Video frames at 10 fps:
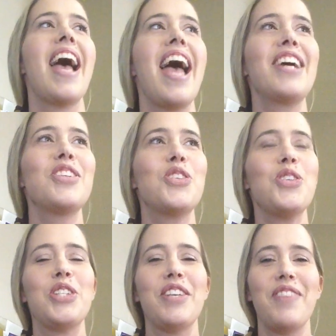
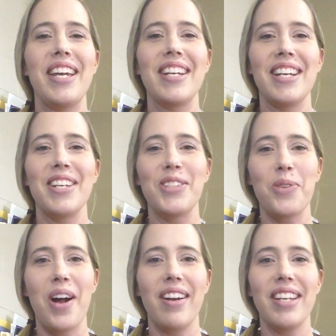Extrusive igneous
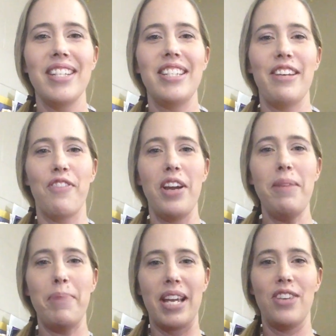rock is
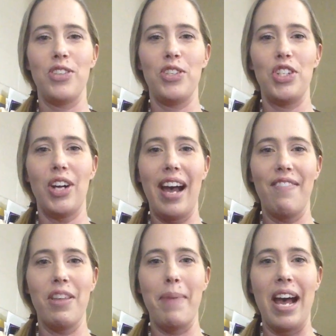different because you still
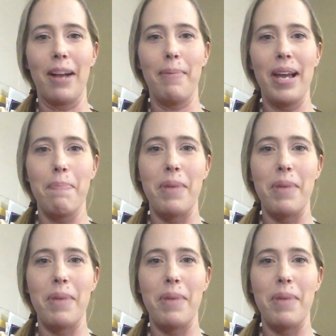have the magma,